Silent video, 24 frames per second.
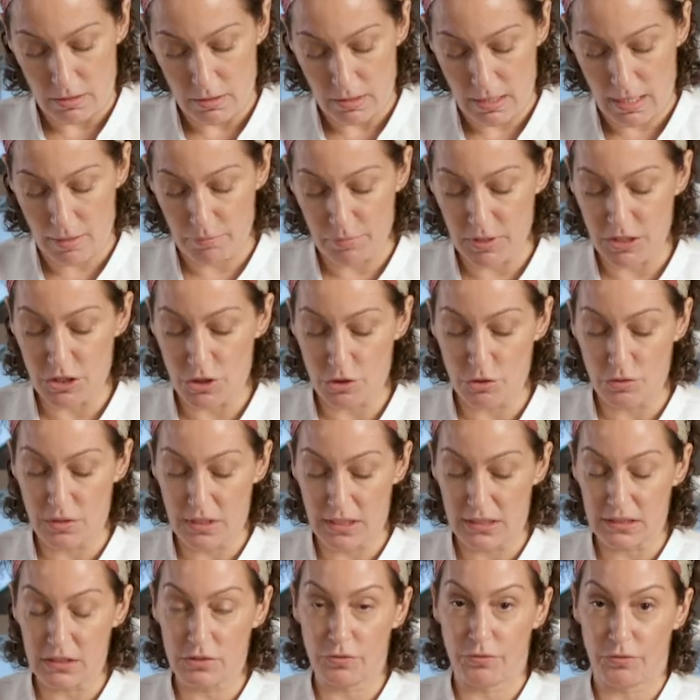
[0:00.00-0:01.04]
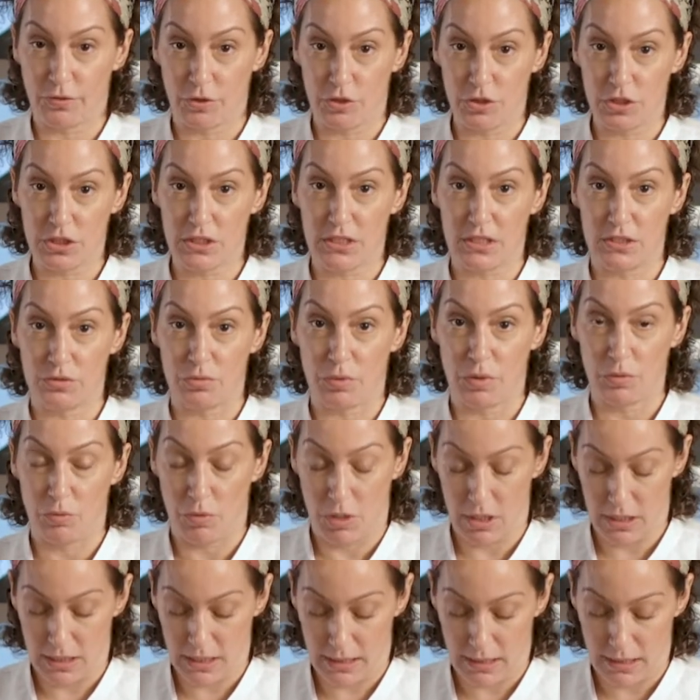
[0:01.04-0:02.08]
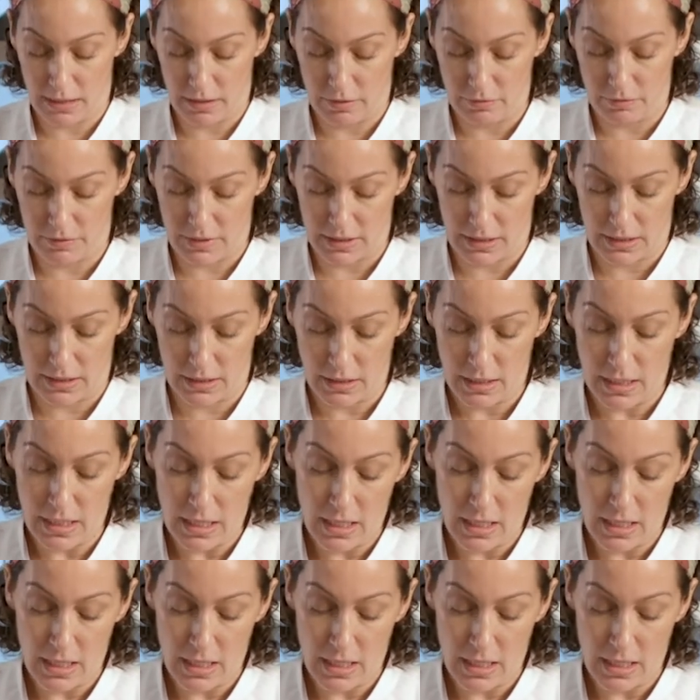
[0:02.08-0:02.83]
And we do this first because we want to give the